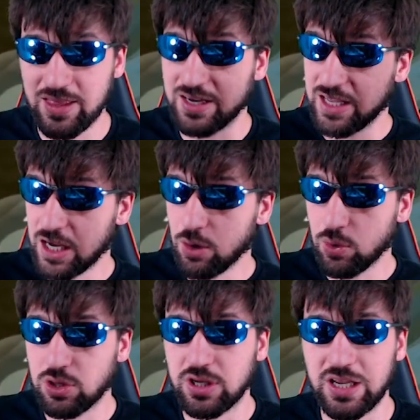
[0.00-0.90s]
then here
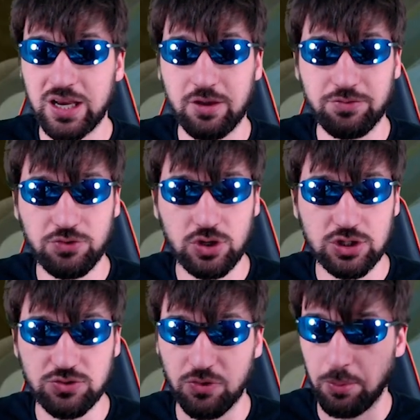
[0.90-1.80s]
we're looking at
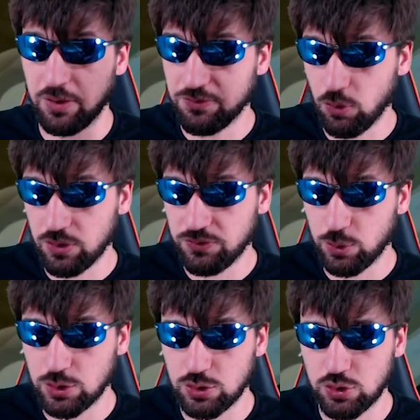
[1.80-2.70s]
footage from my 4th
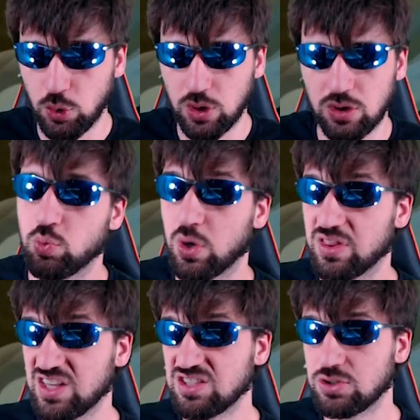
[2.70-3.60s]
floor tutorial, where
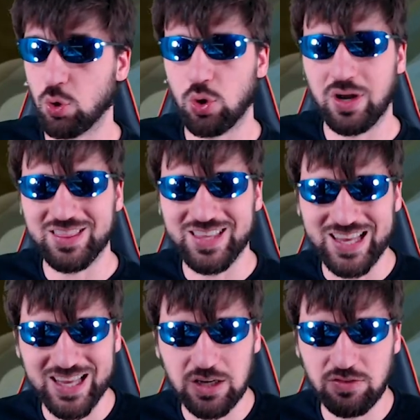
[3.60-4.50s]
this door at the
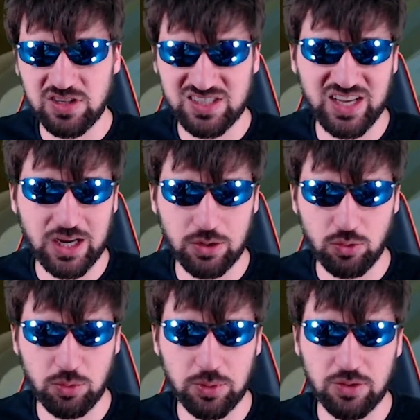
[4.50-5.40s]
end of the 2nd
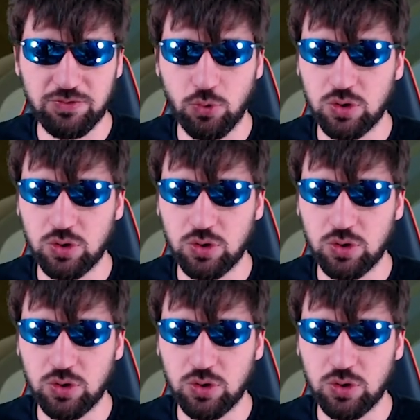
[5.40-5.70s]
room of the 4th